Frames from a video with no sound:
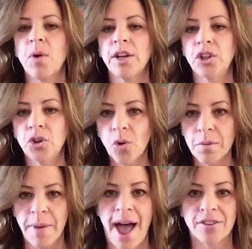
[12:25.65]
and what
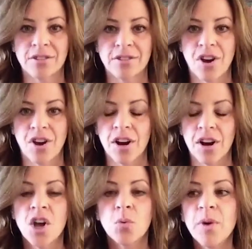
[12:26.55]
your patterns
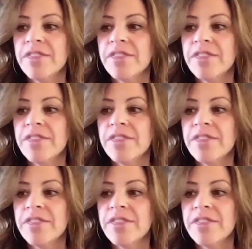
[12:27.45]
are